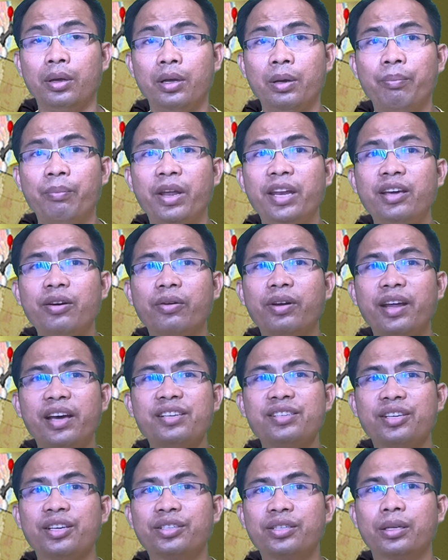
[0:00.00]
Many
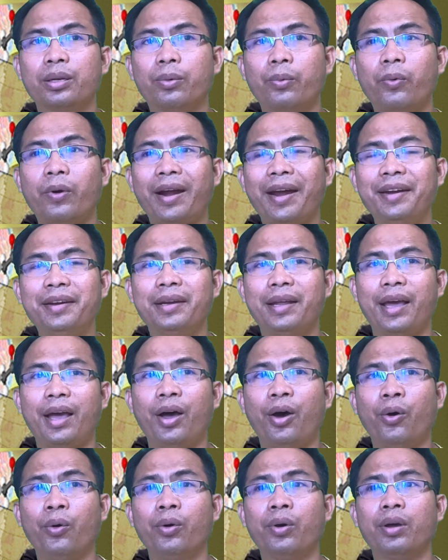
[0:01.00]
organizations right
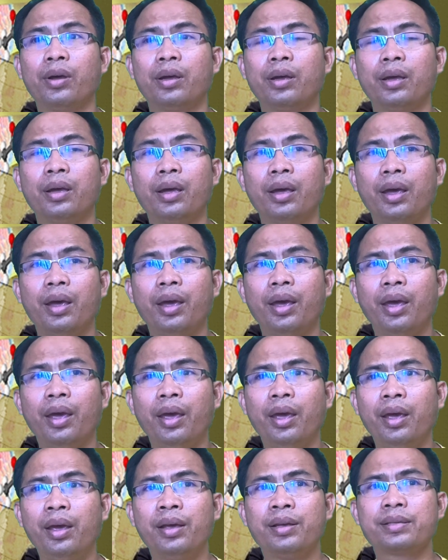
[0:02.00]
now
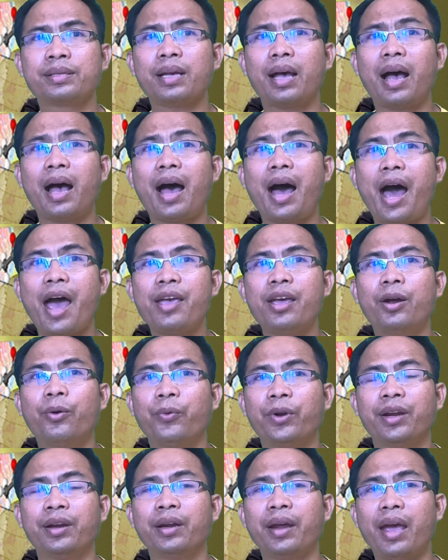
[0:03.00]
is
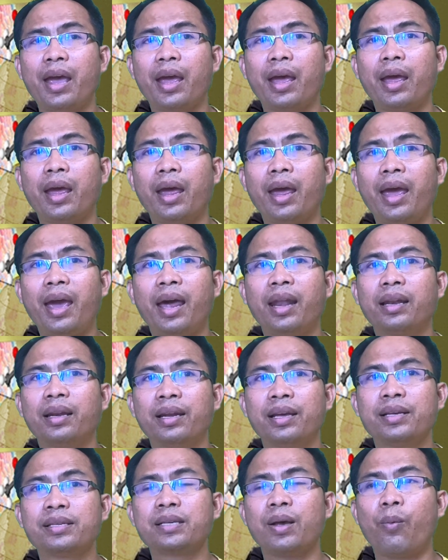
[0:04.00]
hiring at
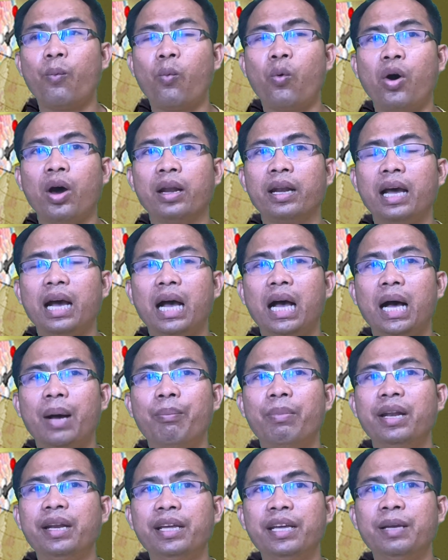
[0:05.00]
least one
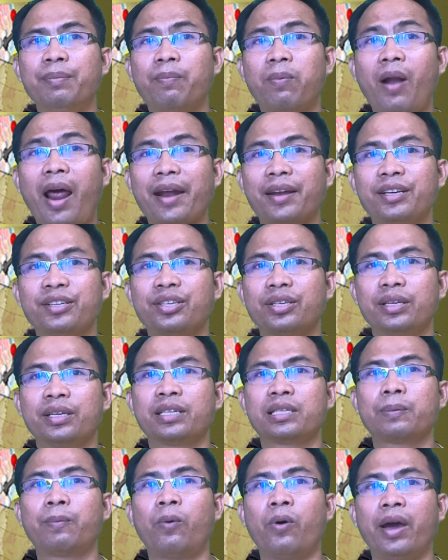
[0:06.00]
M&E
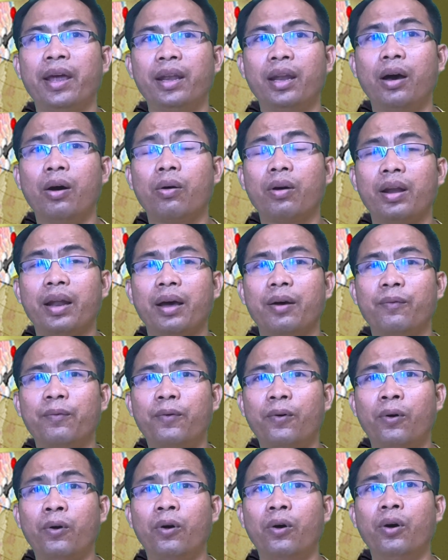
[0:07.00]
practitioners
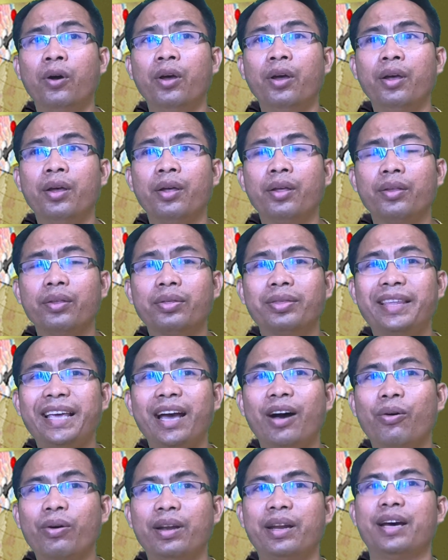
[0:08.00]
for
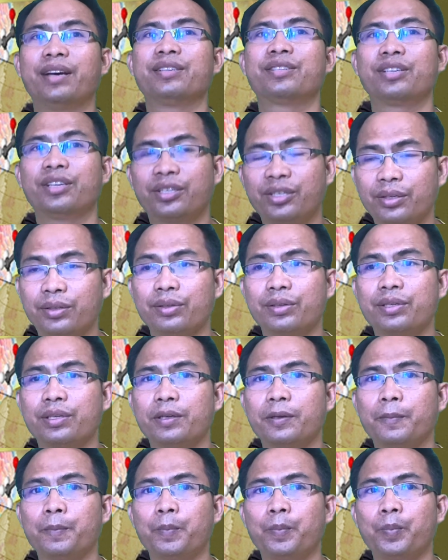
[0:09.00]
their
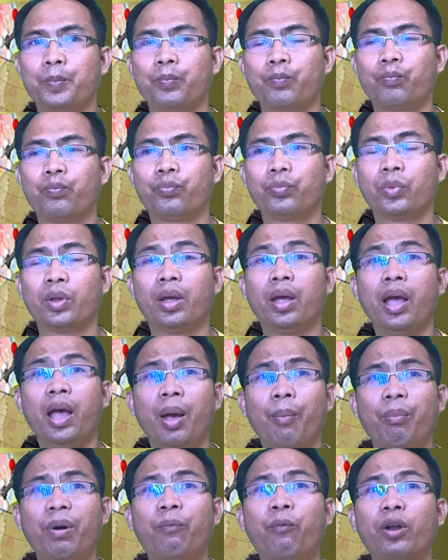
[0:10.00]
organizations.
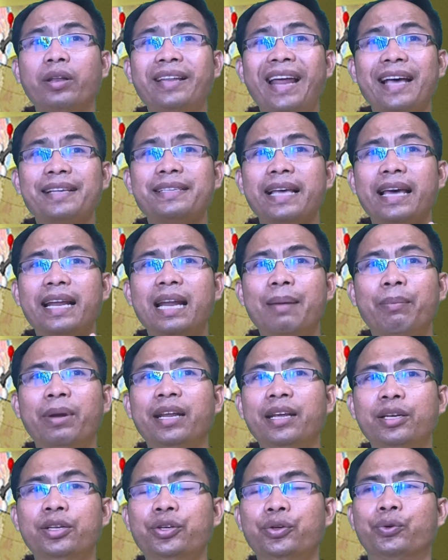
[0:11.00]
But what does an
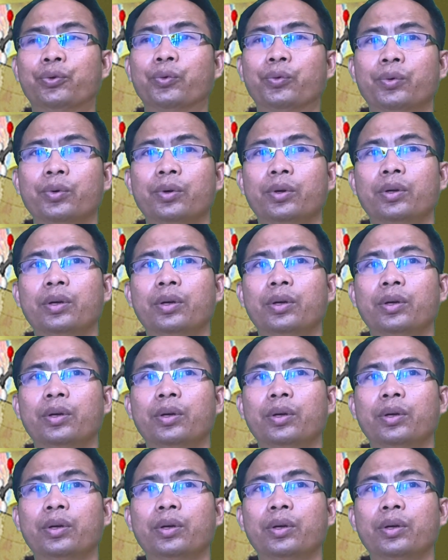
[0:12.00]
M&E do